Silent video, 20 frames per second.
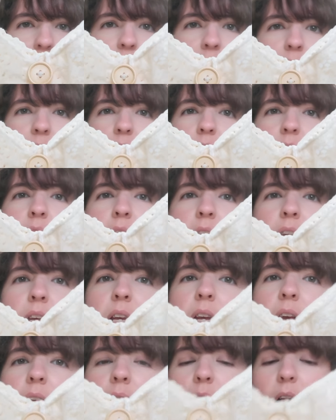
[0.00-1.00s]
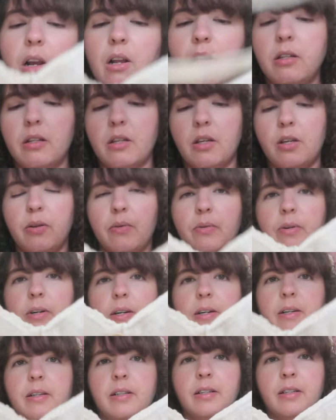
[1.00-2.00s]
and a lot
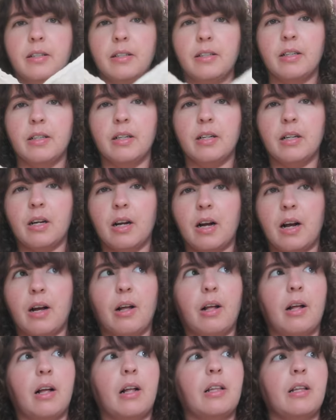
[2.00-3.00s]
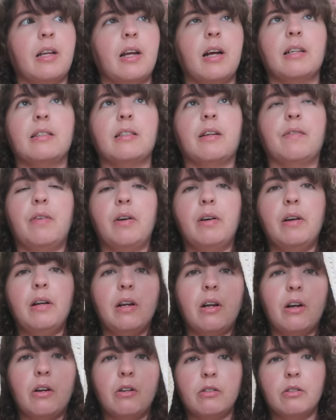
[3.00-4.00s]
cuter, and it has a very
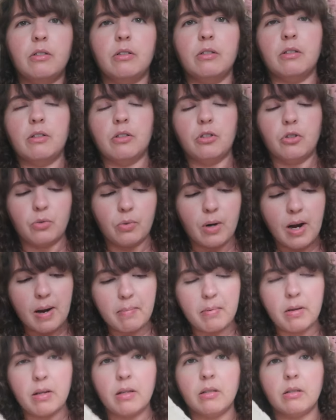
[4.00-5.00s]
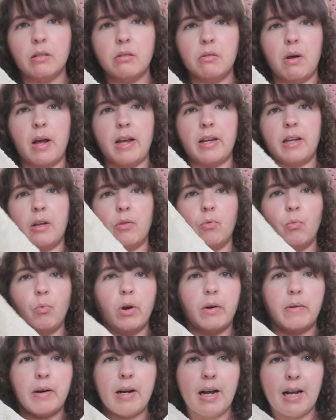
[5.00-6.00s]
long strap so I can
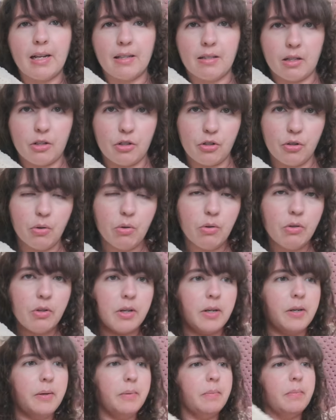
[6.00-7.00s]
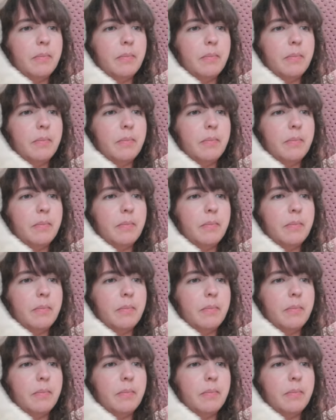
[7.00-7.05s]
wear it as a shoulder